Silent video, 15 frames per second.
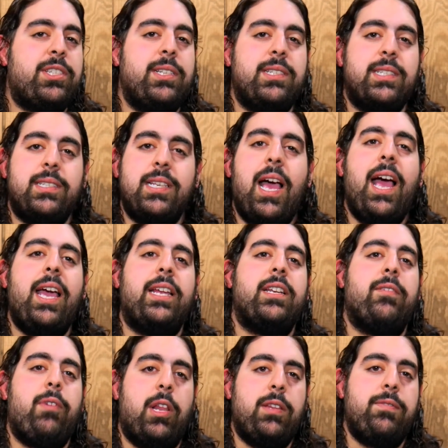design
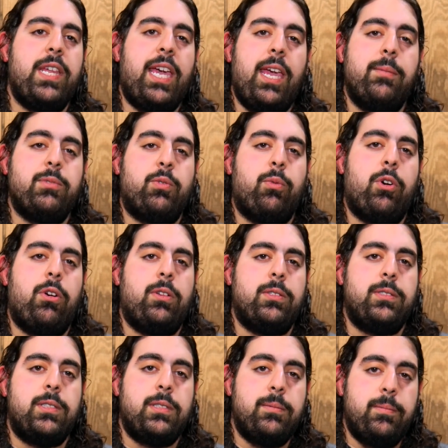of all of the game's
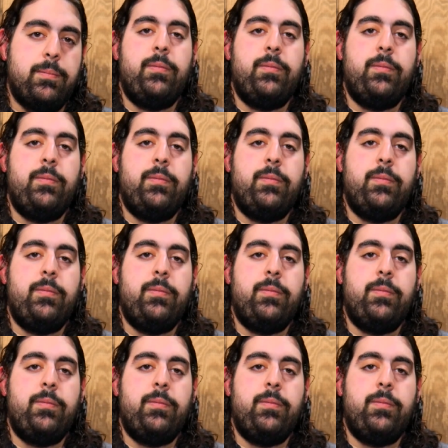worlds.